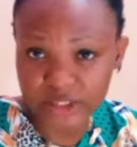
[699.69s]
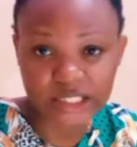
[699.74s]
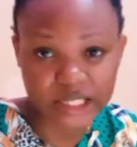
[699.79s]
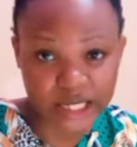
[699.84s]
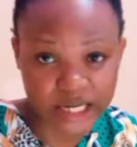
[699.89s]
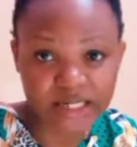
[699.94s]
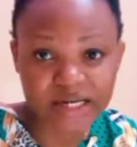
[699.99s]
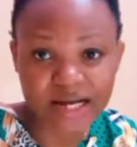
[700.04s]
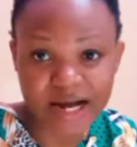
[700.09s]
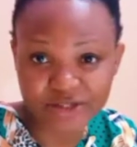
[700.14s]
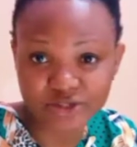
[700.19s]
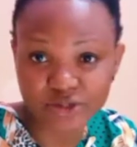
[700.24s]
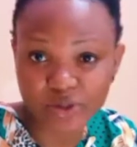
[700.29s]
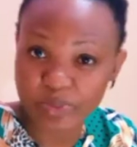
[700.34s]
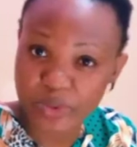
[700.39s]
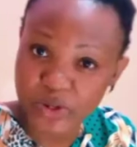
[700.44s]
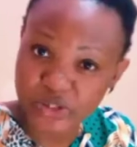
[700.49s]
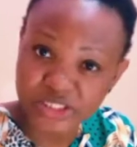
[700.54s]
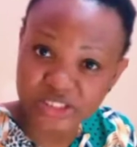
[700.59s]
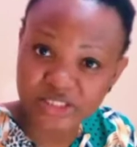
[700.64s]
Yeah, there are some
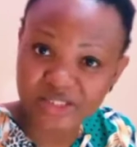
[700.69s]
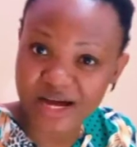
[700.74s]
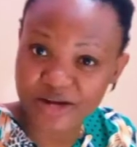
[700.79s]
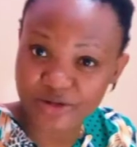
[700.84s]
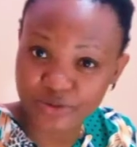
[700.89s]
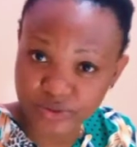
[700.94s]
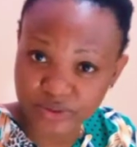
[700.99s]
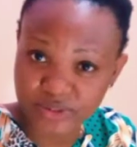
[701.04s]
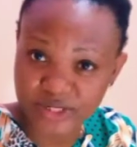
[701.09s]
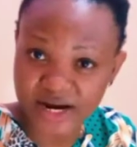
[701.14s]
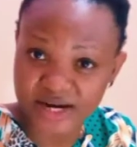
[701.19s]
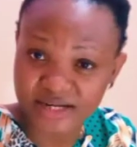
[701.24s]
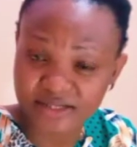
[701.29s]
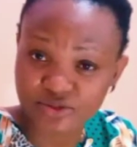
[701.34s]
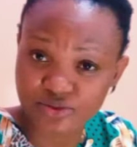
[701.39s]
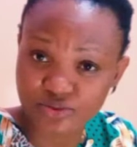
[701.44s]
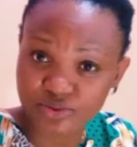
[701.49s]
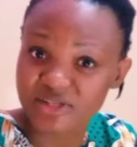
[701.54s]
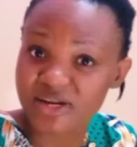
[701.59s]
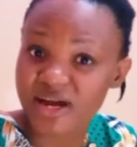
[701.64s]
bosses that do that
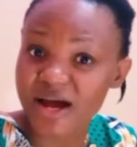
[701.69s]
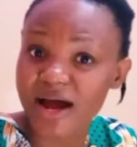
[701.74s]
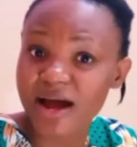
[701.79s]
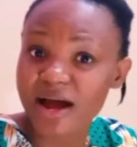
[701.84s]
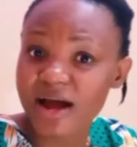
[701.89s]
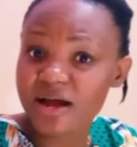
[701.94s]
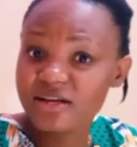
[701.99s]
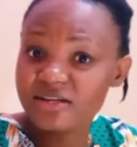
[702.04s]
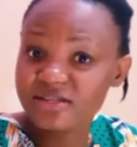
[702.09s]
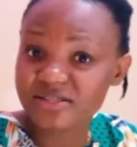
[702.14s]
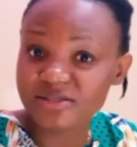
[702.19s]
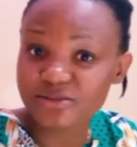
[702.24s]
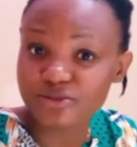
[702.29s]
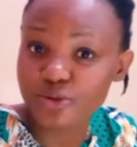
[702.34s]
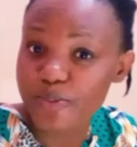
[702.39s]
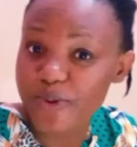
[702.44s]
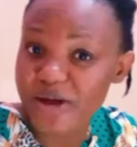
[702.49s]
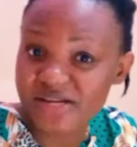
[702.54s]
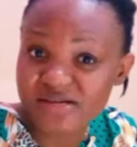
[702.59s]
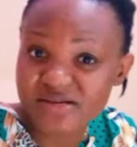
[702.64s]
to their
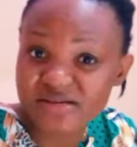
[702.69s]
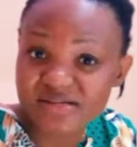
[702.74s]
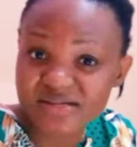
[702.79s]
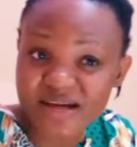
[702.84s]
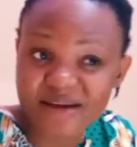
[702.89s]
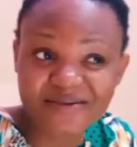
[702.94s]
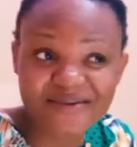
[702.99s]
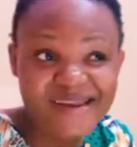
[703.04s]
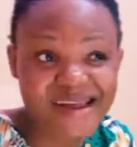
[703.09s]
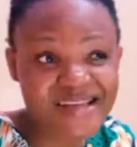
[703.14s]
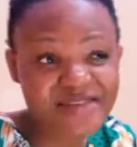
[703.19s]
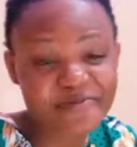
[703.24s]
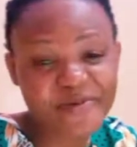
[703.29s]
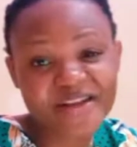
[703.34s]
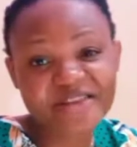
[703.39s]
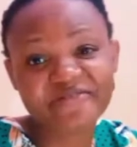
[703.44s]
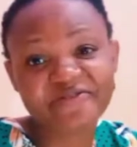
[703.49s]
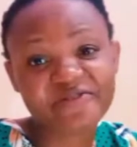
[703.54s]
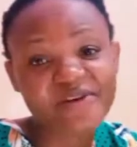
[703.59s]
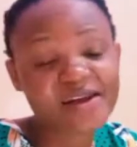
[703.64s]
domestic staff,
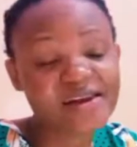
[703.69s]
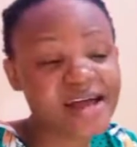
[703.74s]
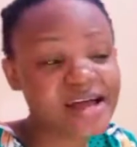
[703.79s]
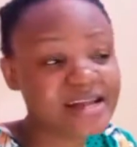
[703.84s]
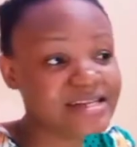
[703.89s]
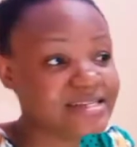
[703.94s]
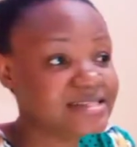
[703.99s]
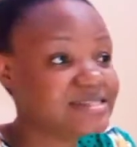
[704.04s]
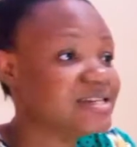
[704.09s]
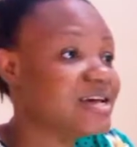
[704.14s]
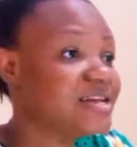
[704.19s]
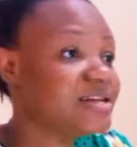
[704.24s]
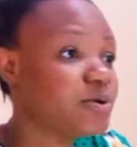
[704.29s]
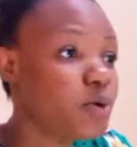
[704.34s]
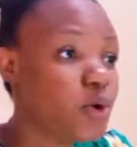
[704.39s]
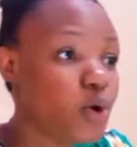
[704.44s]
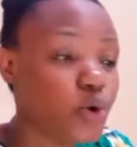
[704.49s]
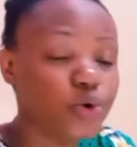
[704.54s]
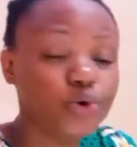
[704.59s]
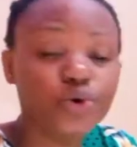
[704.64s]
despite the fact that they said,
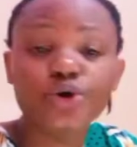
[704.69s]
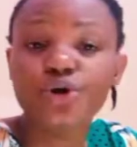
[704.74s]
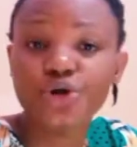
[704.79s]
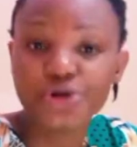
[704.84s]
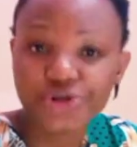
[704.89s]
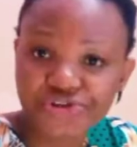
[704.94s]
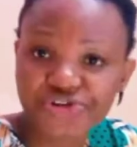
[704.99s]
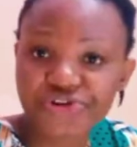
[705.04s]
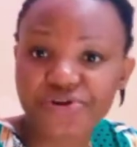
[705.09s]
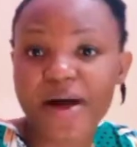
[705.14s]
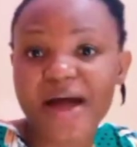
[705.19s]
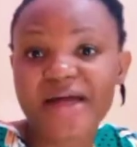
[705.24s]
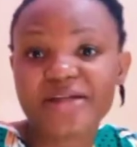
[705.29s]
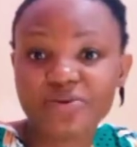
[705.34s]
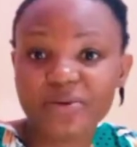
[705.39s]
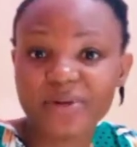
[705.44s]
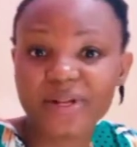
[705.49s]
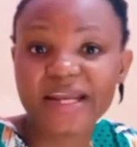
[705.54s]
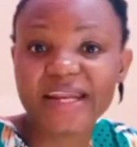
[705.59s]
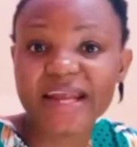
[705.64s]
oh, try
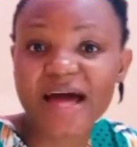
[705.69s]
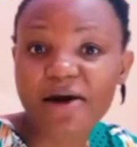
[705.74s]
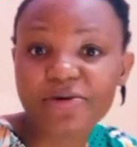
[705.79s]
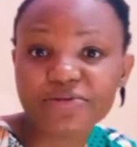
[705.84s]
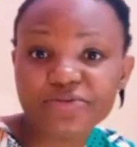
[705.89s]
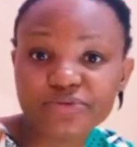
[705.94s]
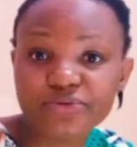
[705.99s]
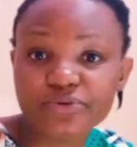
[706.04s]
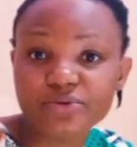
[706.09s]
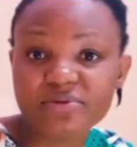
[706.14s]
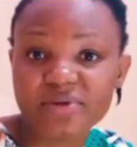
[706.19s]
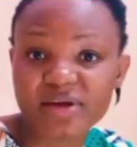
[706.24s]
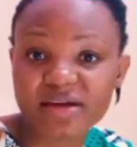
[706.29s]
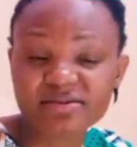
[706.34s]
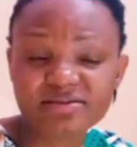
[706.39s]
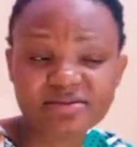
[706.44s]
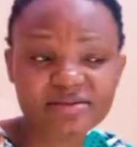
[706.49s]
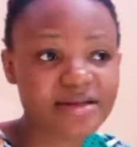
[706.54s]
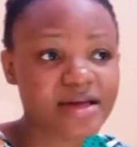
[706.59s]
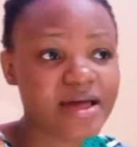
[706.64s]
to learn how to do
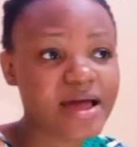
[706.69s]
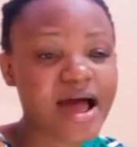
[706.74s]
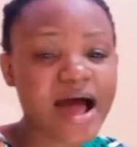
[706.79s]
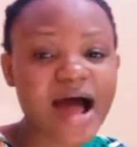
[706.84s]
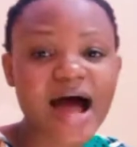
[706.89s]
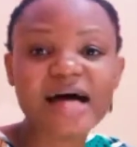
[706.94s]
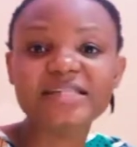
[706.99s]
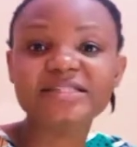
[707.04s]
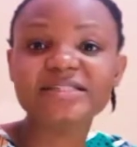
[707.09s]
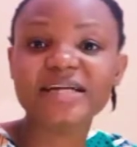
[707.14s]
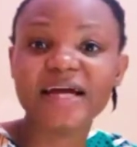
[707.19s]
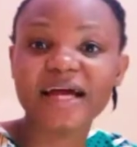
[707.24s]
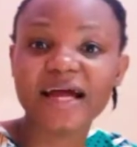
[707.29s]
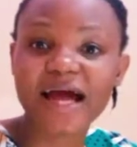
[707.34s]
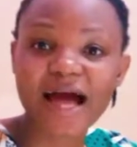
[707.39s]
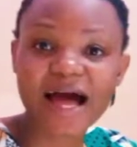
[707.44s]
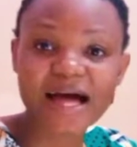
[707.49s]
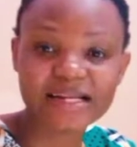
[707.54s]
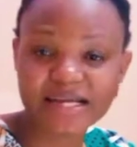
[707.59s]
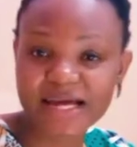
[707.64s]
this, and
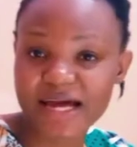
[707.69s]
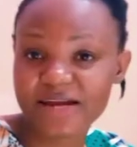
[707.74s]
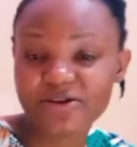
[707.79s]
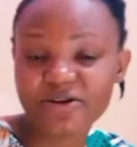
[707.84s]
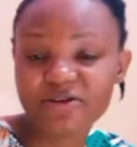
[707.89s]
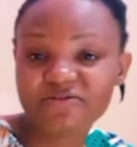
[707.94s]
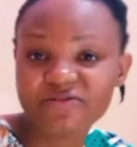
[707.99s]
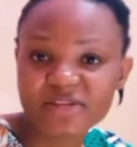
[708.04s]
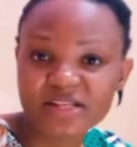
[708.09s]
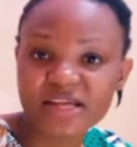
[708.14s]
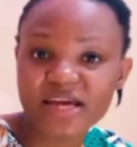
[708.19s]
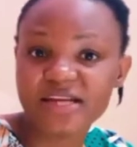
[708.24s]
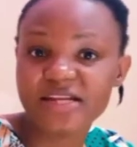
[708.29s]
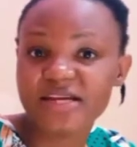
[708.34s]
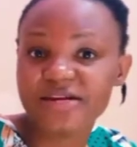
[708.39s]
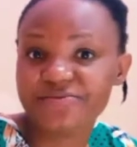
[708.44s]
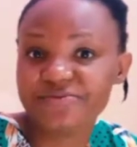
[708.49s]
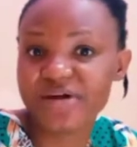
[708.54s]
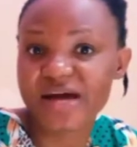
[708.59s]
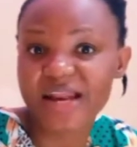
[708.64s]
at the end of the day,
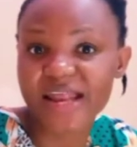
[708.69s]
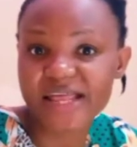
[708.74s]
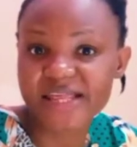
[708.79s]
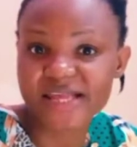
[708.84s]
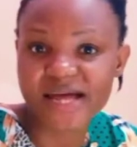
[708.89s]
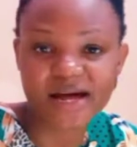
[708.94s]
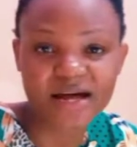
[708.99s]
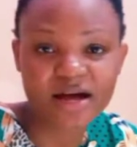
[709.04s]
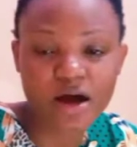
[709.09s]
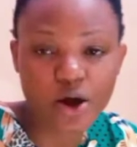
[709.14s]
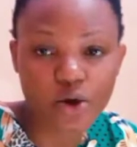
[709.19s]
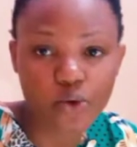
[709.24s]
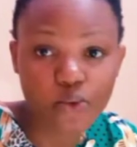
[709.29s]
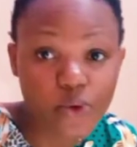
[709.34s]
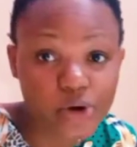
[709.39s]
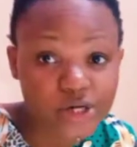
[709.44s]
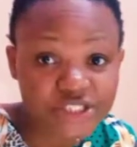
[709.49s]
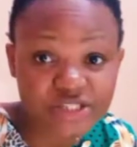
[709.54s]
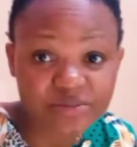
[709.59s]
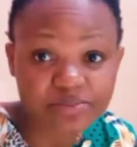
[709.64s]
they realize that
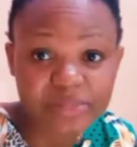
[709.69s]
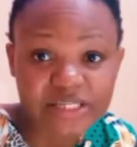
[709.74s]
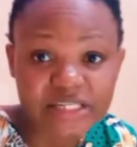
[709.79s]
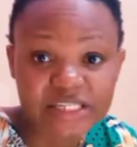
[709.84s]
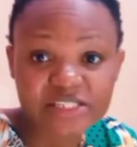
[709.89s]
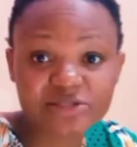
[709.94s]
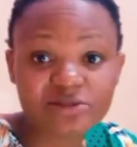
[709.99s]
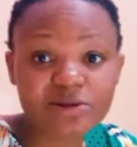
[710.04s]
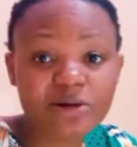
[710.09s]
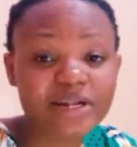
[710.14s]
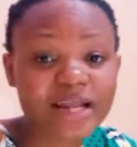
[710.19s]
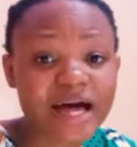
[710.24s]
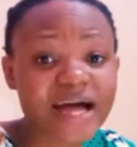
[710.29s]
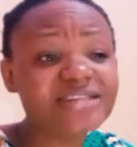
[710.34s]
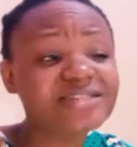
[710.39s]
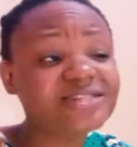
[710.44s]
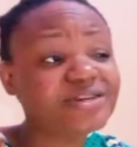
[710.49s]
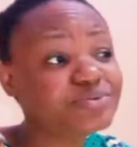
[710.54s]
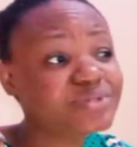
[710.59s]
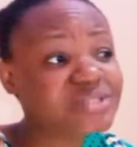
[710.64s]
what she made is not
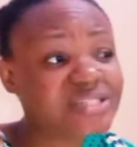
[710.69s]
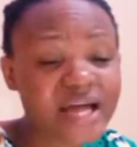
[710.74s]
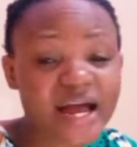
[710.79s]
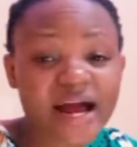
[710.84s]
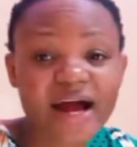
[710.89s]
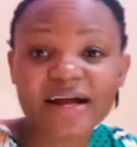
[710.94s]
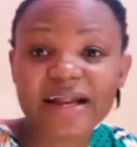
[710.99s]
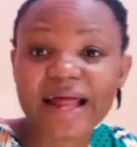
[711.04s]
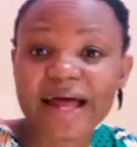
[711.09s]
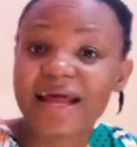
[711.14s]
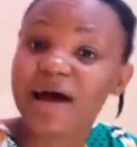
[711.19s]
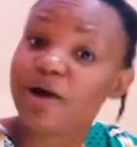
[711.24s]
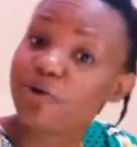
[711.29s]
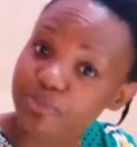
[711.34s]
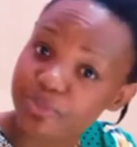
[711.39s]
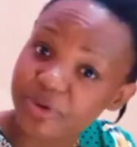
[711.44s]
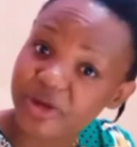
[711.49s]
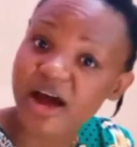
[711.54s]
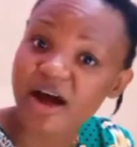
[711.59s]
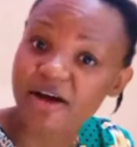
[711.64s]
nice. They will tell her that that
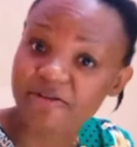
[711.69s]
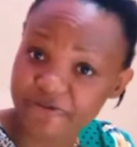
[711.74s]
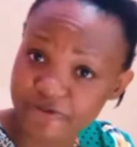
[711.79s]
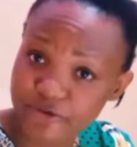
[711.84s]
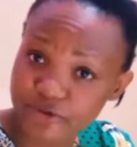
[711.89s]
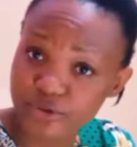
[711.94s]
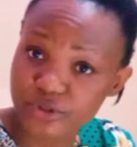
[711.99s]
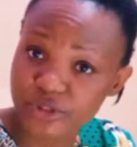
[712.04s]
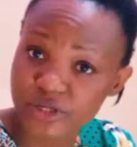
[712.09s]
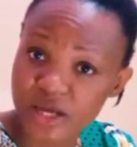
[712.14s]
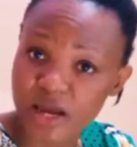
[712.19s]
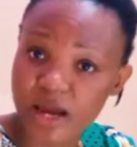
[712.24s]
would be her food.